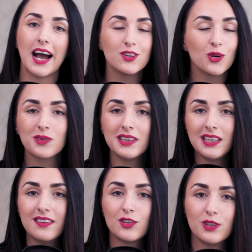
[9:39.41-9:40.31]
don't
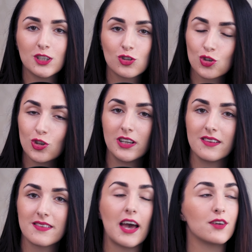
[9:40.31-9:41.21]
need the
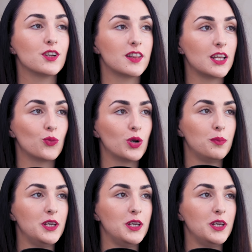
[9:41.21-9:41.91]
reassurance everything will be